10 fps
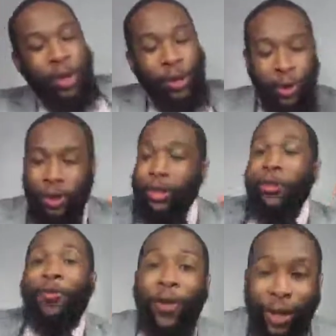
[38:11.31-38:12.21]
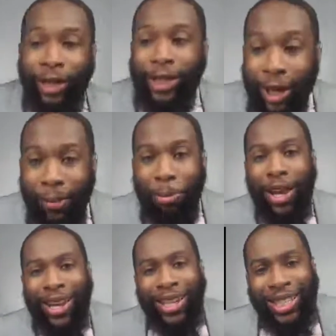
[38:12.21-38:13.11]
This is the fucking
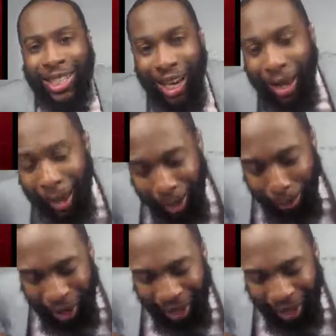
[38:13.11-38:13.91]
championship.